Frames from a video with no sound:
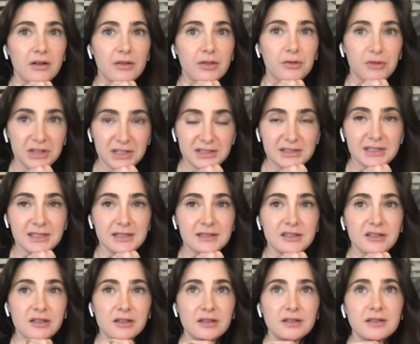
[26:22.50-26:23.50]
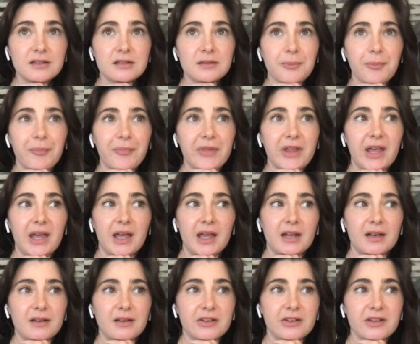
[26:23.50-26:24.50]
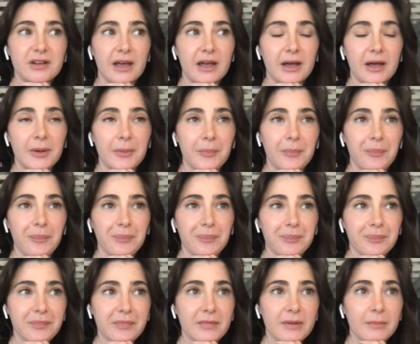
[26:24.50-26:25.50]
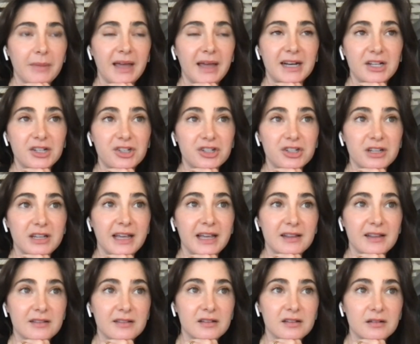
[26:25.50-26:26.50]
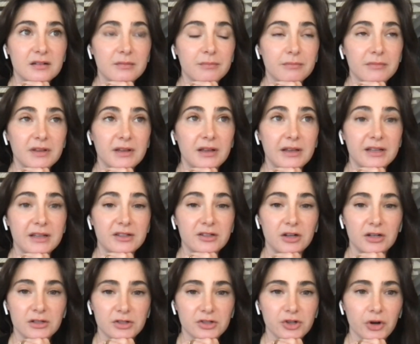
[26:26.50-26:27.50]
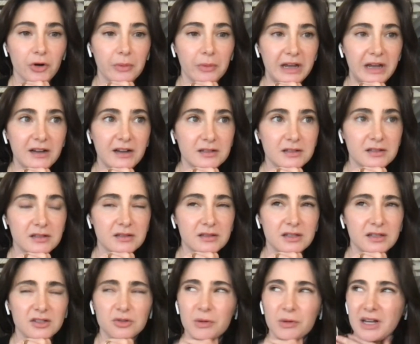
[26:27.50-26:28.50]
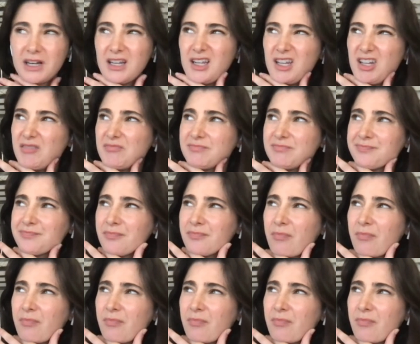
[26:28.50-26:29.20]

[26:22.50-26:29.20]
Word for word: three seasons and um, managed to get it's on Showmax in 20